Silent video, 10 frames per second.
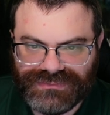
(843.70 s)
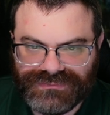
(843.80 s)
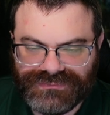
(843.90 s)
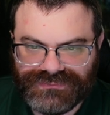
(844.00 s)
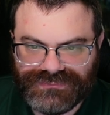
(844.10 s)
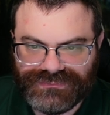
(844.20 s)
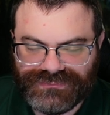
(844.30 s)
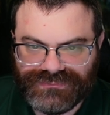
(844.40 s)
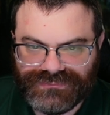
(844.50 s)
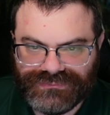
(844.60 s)

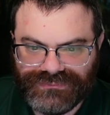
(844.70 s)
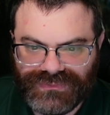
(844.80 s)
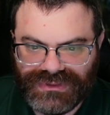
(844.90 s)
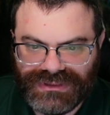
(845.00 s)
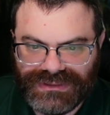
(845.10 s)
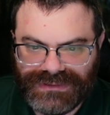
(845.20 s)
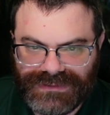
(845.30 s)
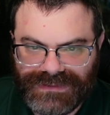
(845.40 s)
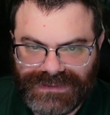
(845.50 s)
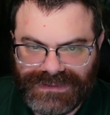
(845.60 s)

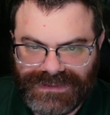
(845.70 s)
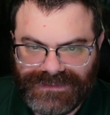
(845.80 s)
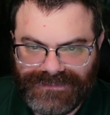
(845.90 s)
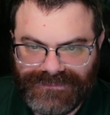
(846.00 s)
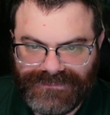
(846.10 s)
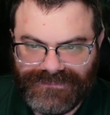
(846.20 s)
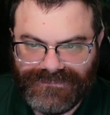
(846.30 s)
Nobody speaks.